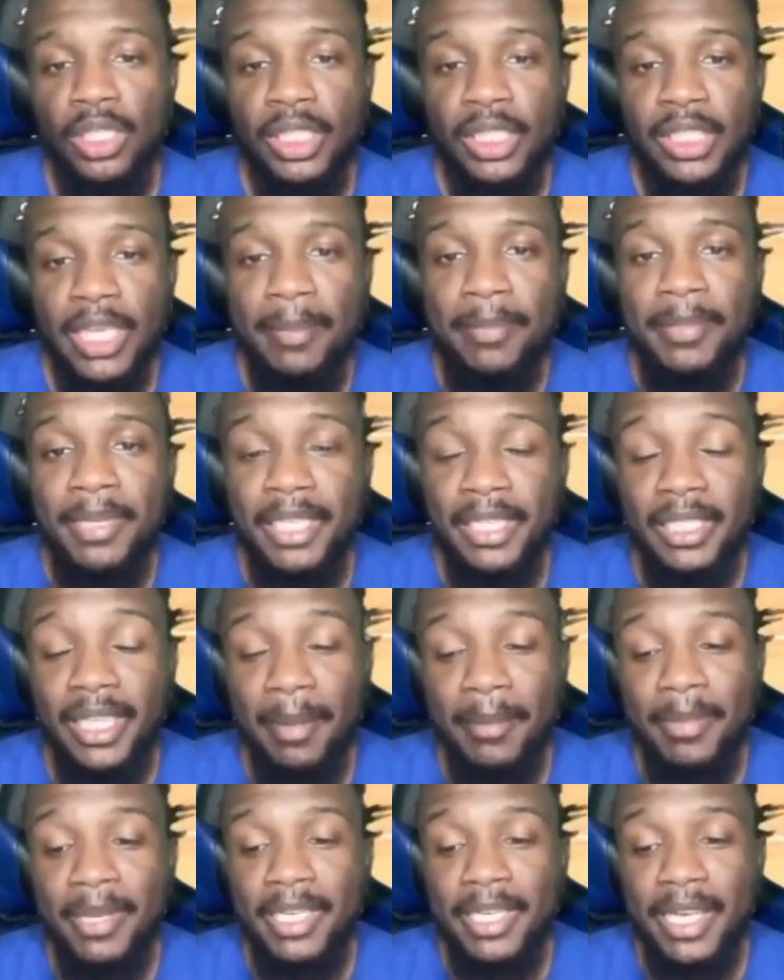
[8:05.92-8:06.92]
that mean
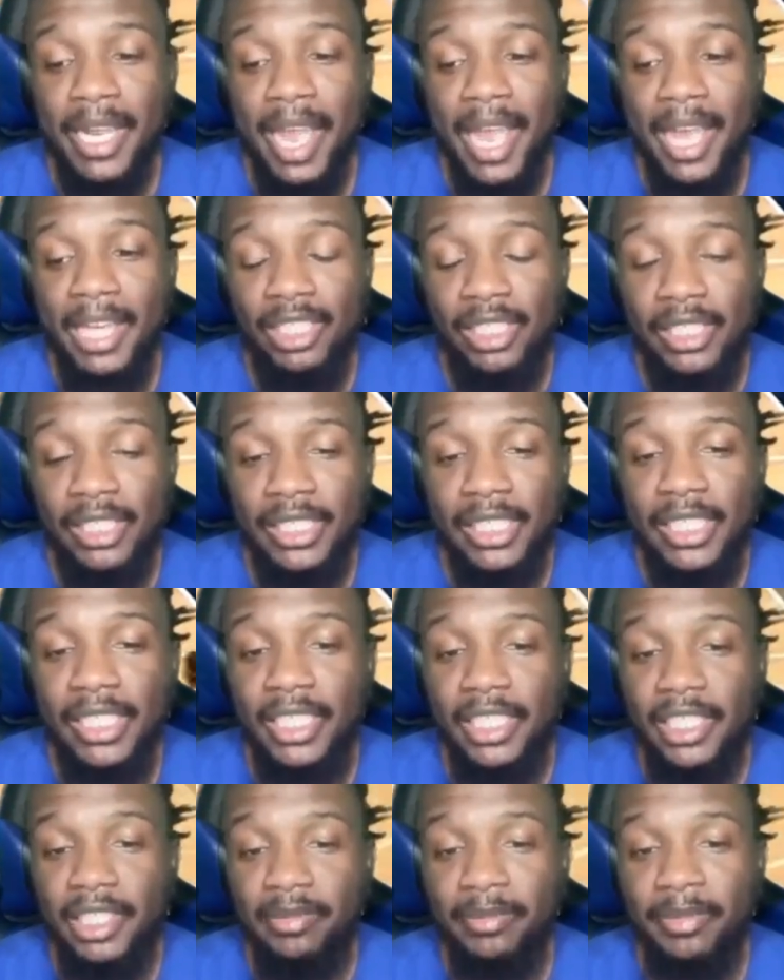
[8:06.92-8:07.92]
they actually
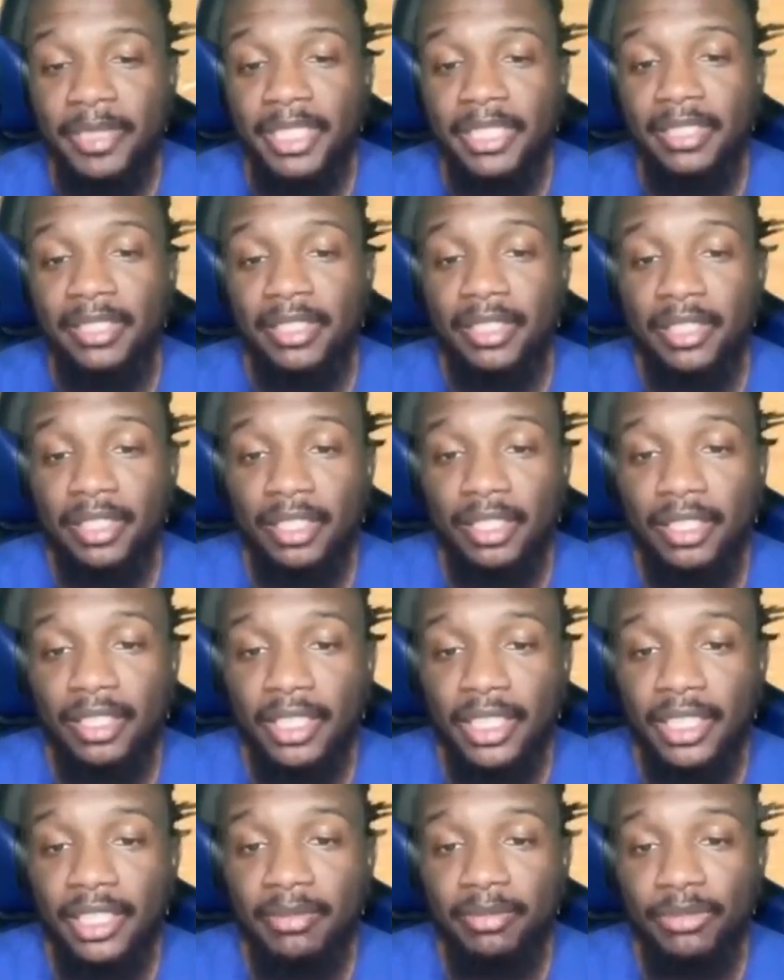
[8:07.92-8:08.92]
need him hit
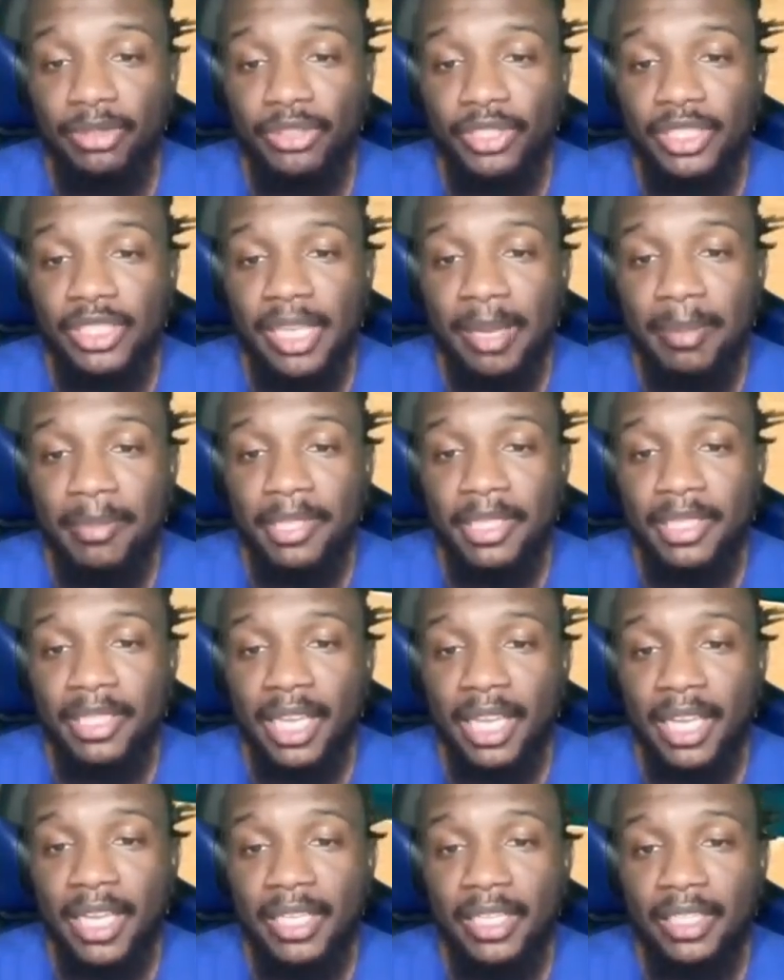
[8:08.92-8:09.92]
them threes. That mean
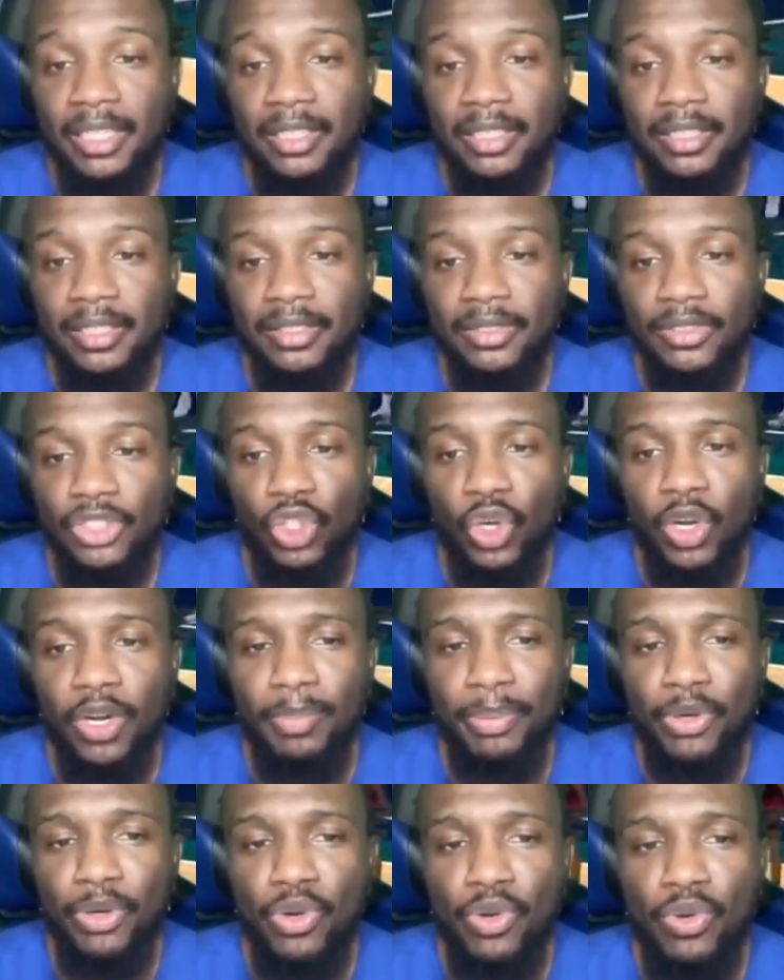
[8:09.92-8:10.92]
like
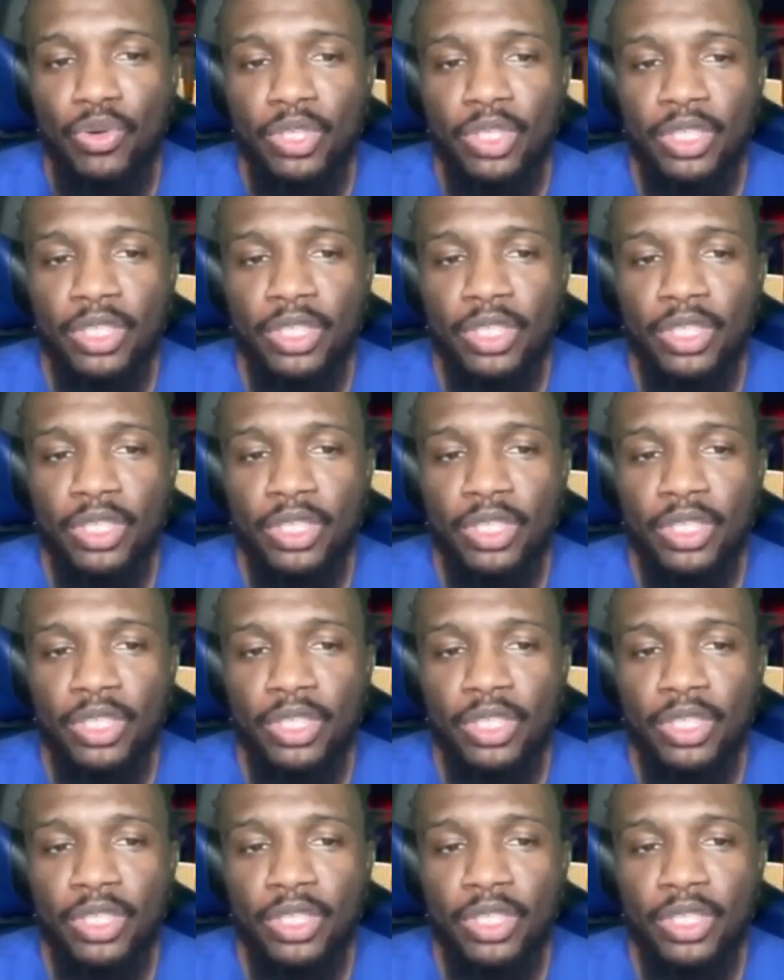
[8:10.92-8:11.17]
Jordan Poole.